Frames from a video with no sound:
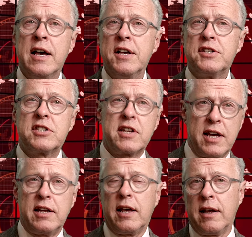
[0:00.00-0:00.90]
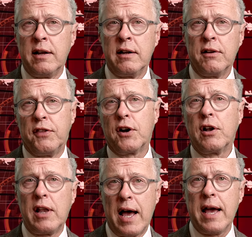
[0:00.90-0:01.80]
skidding their
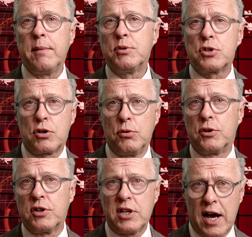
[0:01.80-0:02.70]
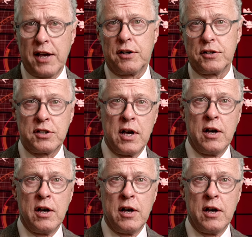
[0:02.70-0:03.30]
lime scooter tires